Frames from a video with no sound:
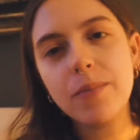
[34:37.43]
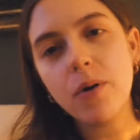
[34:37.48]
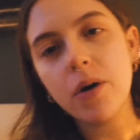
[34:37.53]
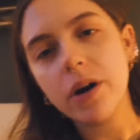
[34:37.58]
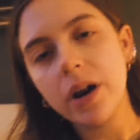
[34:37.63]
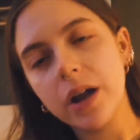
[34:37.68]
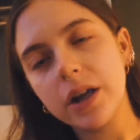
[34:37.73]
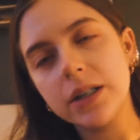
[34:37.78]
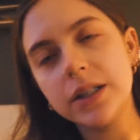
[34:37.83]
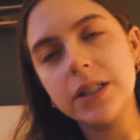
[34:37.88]

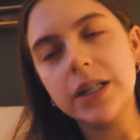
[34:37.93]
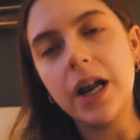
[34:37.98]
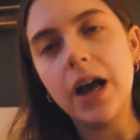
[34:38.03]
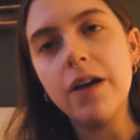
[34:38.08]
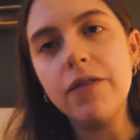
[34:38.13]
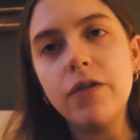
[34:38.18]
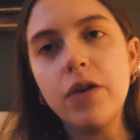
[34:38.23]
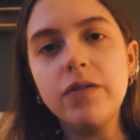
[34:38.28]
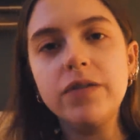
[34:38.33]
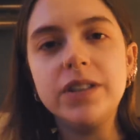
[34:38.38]
product
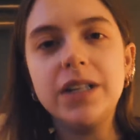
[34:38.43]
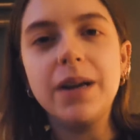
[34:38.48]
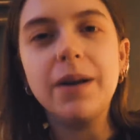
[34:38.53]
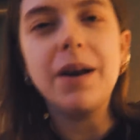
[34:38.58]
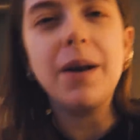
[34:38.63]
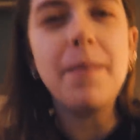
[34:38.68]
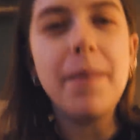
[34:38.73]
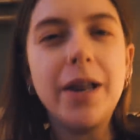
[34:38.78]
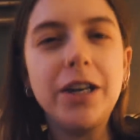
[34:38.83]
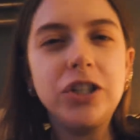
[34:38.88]
stuff, obviously
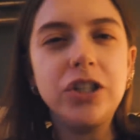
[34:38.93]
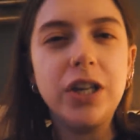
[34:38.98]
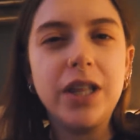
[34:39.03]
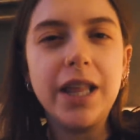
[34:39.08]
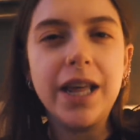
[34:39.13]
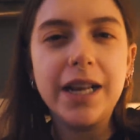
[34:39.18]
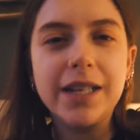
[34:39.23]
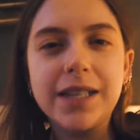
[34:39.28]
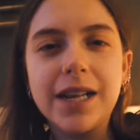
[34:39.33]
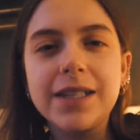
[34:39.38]
I'm going to mention
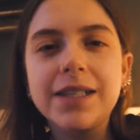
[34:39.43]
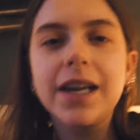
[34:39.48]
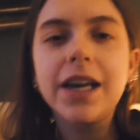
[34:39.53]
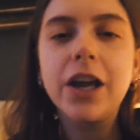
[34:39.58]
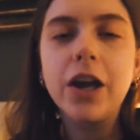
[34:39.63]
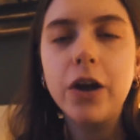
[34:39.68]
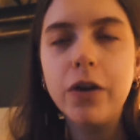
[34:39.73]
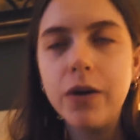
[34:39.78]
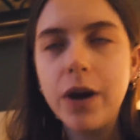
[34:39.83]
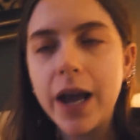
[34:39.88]
things as I
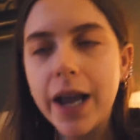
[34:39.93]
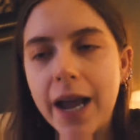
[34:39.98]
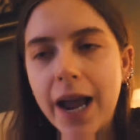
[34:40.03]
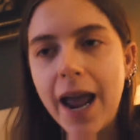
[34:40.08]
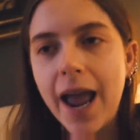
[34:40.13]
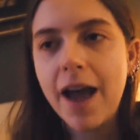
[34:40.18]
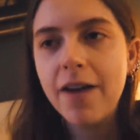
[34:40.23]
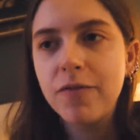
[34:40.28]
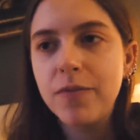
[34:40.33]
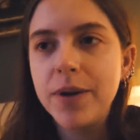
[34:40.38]
go, like I
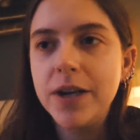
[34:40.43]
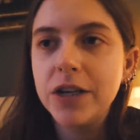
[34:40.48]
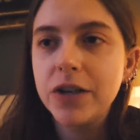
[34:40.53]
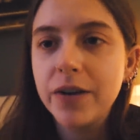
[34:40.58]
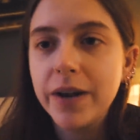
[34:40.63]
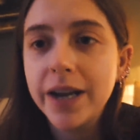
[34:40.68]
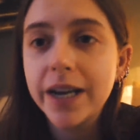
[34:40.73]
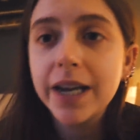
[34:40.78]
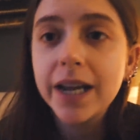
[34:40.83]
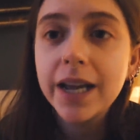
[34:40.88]
have been
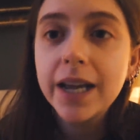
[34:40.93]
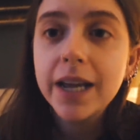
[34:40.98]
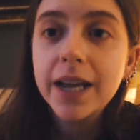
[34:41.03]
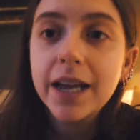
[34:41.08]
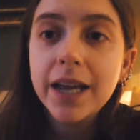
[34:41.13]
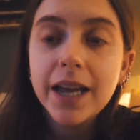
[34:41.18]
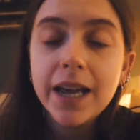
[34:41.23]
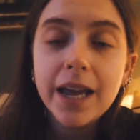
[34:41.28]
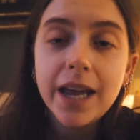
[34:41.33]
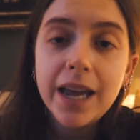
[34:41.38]
doing
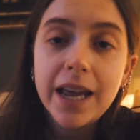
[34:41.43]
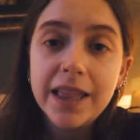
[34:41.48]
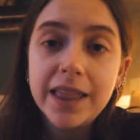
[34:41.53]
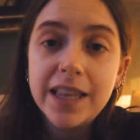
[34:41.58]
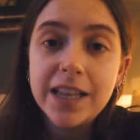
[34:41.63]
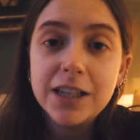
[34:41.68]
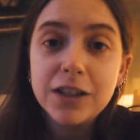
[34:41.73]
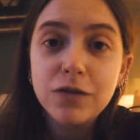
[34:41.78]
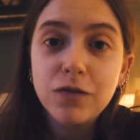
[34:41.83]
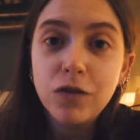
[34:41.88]

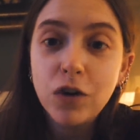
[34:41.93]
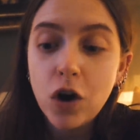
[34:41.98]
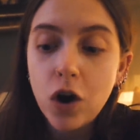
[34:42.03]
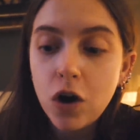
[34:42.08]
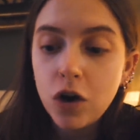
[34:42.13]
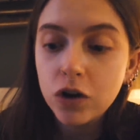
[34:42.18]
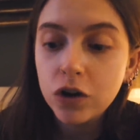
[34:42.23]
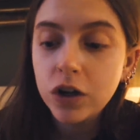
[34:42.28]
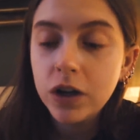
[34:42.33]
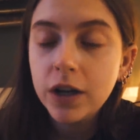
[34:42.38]
in this
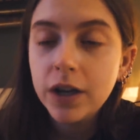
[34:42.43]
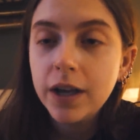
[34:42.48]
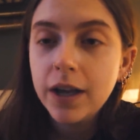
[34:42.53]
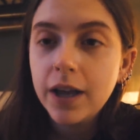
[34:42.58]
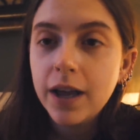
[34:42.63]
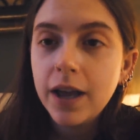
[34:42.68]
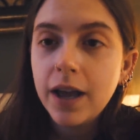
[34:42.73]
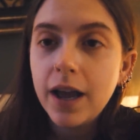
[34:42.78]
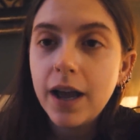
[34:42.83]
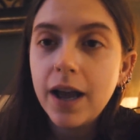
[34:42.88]
vlog.
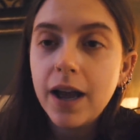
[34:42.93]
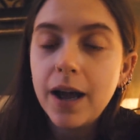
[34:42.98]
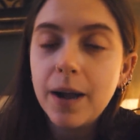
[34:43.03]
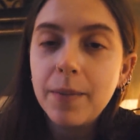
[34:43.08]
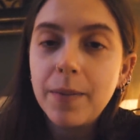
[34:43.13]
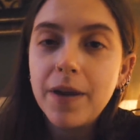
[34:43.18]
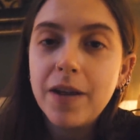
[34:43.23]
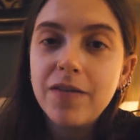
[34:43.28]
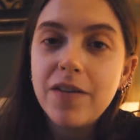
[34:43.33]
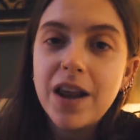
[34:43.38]

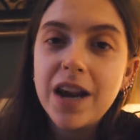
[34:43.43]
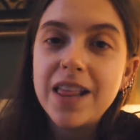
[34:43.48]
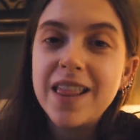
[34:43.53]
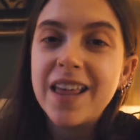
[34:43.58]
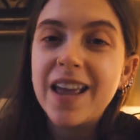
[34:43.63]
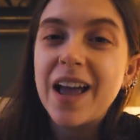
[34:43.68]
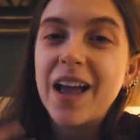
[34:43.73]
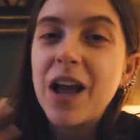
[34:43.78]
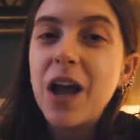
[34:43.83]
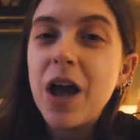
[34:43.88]
Um, if
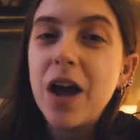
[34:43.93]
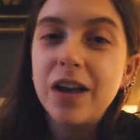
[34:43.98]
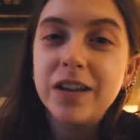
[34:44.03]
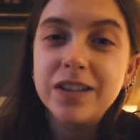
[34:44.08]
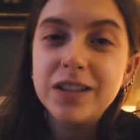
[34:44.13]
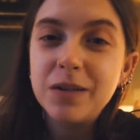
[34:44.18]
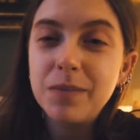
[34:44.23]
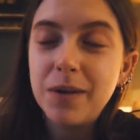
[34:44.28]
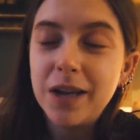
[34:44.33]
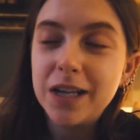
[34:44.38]
anything
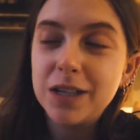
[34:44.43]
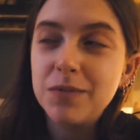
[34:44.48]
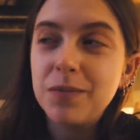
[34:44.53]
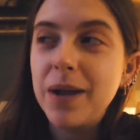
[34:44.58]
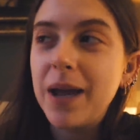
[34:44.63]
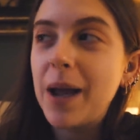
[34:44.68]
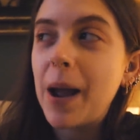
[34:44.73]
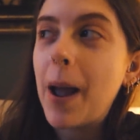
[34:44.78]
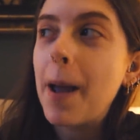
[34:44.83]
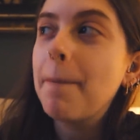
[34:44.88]
occurs to me as
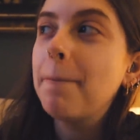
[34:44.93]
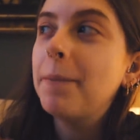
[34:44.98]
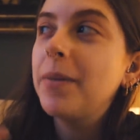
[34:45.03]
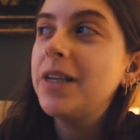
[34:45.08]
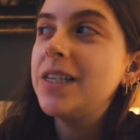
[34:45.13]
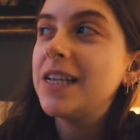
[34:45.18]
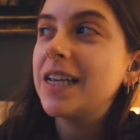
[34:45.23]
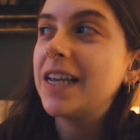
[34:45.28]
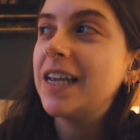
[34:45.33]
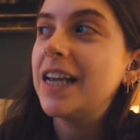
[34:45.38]
being
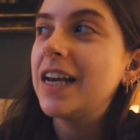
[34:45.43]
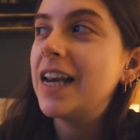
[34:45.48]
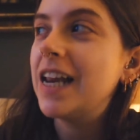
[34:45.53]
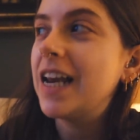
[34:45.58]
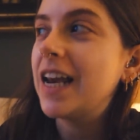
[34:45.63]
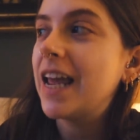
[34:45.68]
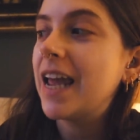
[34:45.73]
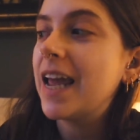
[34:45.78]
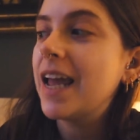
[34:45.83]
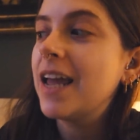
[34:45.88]

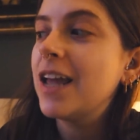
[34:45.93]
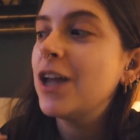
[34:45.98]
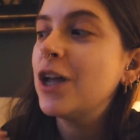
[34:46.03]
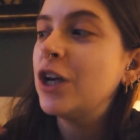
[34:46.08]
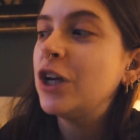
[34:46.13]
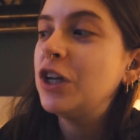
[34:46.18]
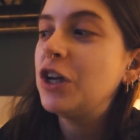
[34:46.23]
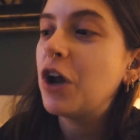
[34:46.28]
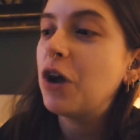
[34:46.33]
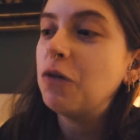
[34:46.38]
particularly
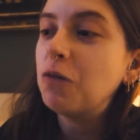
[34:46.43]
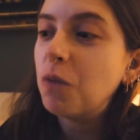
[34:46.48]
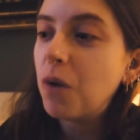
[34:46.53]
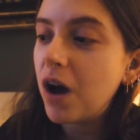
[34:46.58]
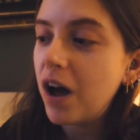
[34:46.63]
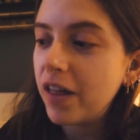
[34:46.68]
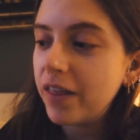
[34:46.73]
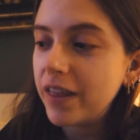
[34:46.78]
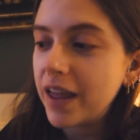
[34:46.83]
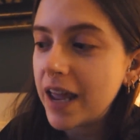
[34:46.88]

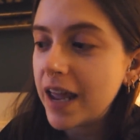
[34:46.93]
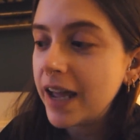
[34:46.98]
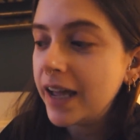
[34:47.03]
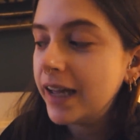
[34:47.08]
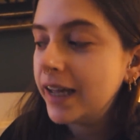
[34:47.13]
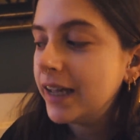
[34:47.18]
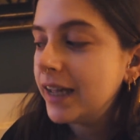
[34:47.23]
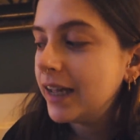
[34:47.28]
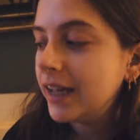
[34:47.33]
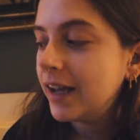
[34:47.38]
noteworthy,
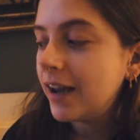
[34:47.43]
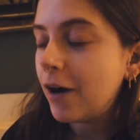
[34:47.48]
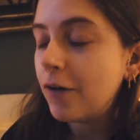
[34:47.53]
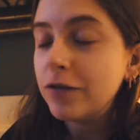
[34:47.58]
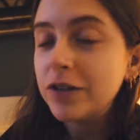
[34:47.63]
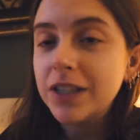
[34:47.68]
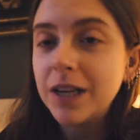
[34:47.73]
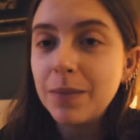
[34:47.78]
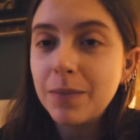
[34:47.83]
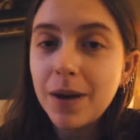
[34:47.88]

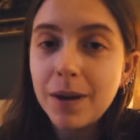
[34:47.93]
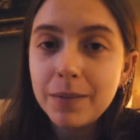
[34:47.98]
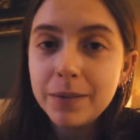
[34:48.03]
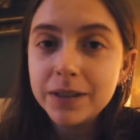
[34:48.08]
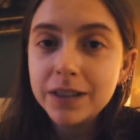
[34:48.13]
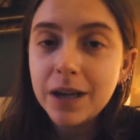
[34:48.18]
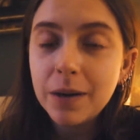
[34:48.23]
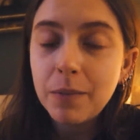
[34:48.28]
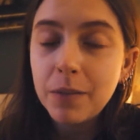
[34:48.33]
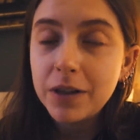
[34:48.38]
obviously
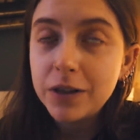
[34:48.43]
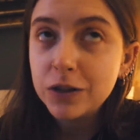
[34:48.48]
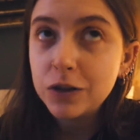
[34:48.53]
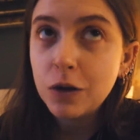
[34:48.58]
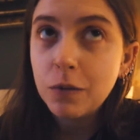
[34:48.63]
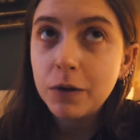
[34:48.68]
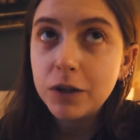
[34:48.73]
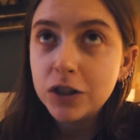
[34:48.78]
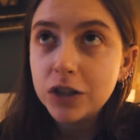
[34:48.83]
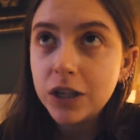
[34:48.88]
babies come with
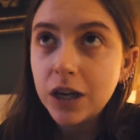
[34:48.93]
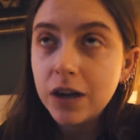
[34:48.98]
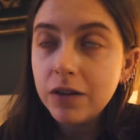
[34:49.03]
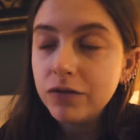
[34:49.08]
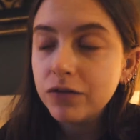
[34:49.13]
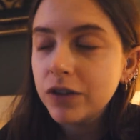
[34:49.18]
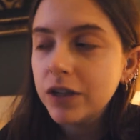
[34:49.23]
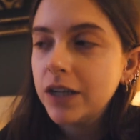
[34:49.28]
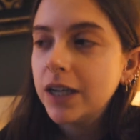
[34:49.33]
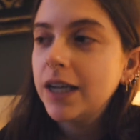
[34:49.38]
so much stuff.